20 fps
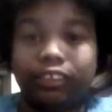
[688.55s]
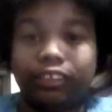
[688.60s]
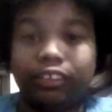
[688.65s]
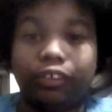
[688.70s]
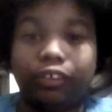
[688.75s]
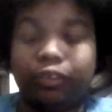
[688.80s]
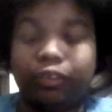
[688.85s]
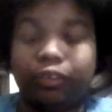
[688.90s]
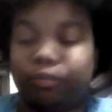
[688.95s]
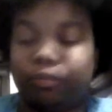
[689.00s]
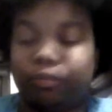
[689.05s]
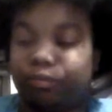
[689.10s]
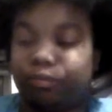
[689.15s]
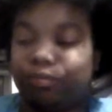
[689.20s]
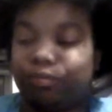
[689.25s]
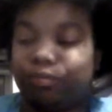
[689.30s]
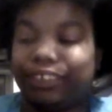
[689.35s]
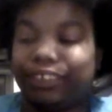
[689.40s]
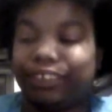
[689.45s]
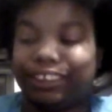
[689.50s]
You know,
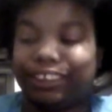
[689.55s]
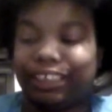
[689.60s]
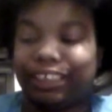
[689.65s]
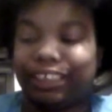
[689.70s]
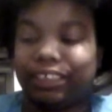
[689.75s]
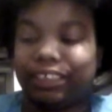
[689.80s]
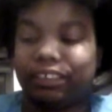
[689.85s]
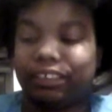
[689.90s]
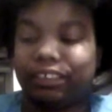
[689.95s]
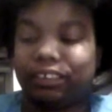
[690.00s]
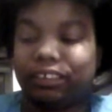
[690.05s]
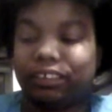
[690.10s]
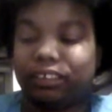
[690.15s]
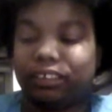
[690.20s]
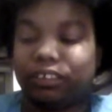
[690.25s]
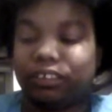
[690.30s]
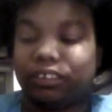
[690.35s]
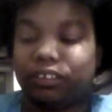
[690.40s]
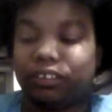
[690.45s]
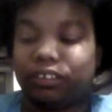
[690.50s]
Rick says
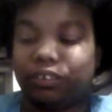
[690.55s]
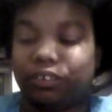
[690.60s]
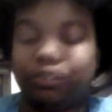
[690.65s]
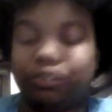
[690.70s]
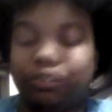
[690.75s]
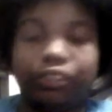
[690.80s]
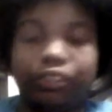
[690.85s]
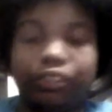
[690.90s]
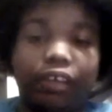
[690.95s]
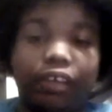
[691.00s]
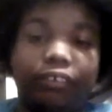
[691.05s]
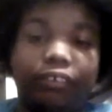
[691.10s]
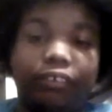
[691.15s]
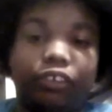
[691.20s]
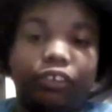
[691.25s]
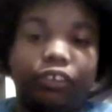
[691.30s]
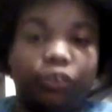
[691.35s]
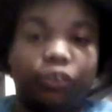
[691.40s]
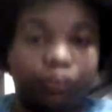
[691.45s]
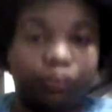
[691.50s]
you still have
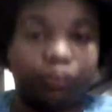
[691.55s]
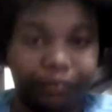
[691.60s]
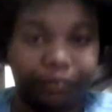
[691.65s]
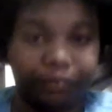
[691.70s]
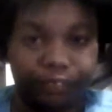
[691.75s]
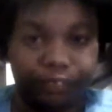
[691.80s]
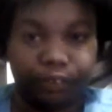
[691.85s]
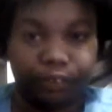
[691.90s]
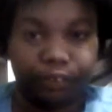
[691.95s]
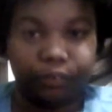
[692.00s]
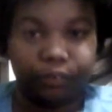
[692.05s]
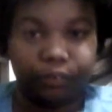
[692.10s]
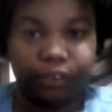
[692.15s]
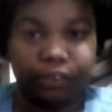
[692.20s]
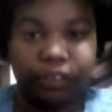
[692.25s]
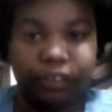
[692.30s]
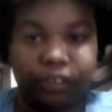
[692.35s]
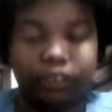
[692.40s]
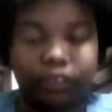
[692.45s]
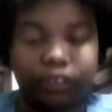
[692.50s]
your sword with you,
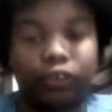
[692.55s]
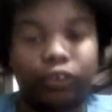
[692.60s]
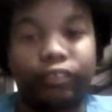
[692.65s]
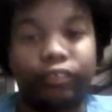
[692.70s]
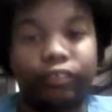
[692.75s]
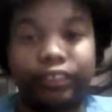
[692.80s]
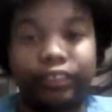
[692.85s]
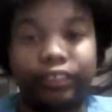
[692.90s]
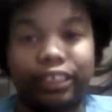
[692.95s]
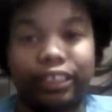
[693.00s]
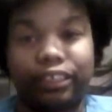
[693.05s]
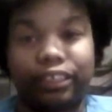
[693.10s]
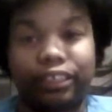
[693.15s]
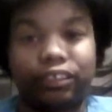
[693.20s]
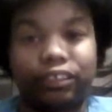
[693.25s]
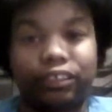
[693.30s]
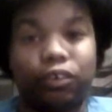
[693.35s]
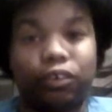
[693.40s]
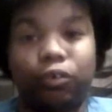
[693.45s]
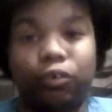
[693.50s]
so if
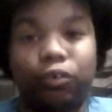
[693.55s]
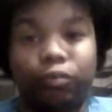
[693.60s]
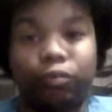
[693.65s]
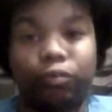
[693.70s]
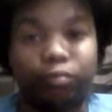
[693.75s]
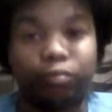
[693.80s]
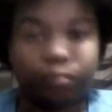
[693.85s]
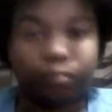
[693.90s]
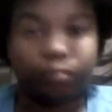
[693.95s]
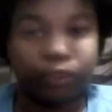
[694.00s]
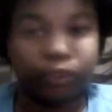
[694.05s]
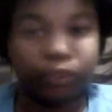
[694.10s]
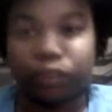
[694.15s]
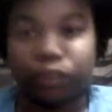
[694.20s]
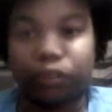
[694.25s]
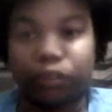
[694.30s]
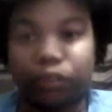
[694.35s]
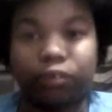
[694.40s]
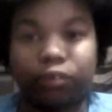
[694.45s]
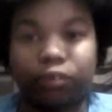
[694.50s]
things go, you
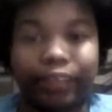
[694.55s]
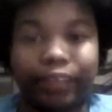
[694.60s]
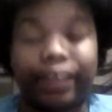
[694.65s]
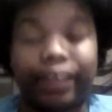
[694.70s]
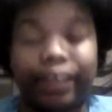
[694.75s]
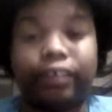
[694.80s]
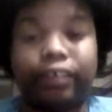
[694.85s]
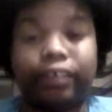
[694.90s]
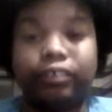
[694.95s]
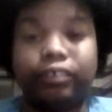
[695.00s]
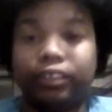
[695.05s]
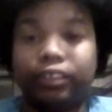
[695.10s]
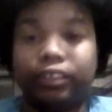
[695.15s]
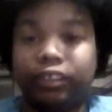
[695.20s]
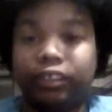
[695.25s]
know, go down,